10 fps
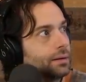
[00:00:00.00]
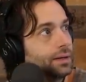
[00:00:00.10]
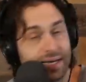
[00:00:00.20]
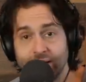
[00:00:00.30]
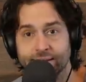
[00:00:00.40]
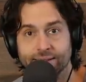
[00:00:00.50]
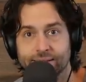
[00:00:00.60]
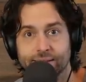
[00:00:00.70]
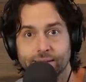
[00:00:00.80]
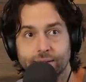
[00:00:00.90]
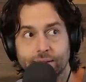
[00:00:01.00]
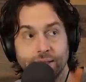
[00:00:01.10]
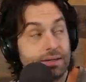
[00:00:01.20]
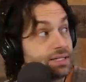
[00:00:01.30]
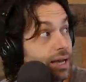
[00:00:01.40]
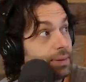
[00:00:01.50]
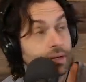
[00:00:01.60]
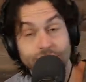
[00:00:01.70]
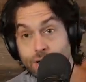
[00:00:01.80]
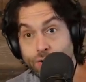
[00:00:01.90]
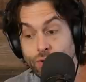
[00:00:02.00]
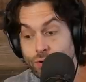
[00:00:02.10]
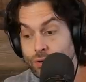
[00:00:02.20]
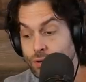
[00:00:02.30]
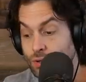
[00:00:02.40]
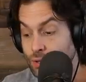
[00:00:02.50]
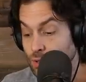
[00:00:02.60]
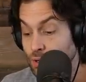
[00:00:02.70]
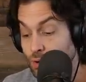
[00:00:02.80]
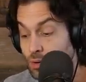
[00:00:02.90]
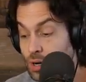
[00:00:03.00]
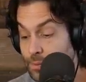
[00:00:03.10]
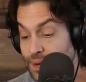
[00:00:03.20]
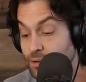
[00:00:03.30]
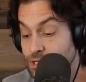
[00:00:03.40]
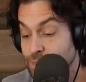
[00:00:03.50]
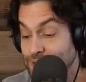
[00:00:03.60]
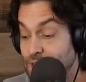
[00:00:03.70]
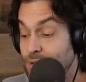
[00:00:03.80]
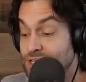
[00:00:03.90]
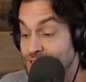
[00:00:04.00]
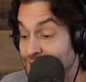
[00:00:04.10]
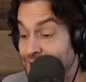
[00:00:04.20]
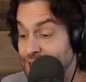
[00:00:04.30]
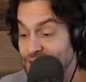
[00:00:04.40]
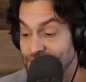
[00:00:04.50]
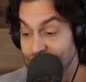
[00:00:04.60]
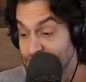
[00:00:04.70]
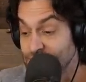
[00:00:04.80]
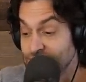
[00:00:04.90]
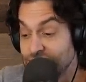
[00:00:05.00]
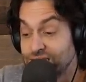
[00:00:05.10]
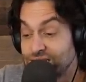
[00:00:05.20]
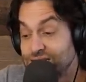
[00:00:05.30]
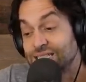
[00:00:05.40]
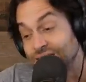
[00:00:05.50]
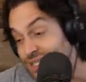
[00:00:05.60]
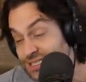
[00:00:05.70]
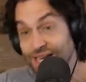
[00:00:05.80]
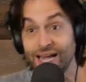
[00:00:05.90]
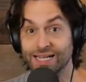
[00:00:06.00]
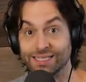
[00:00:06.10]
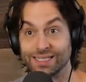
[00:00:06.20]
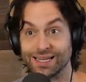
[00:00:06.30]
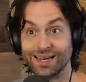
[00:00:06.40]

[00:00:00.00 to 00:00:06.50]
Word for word: Yes. Now, he's typing to me, no, no, no, no, no, no, no, no. But in response, I would say, yes, yes, yes, yes, yes, yes, yes, yes.